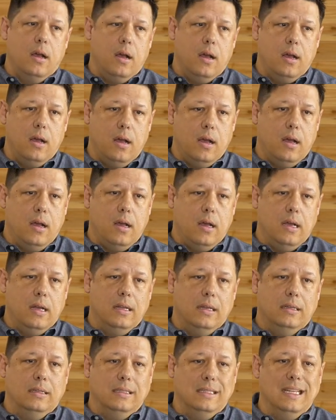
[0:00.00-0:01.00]

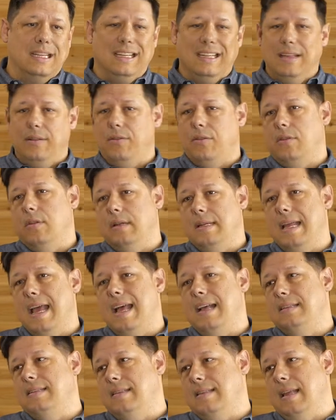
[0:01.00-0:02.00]
uh, didn't get the
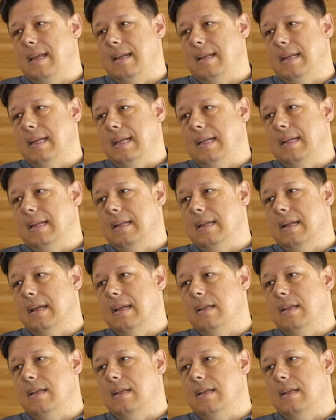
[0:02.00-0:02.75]
test they needed.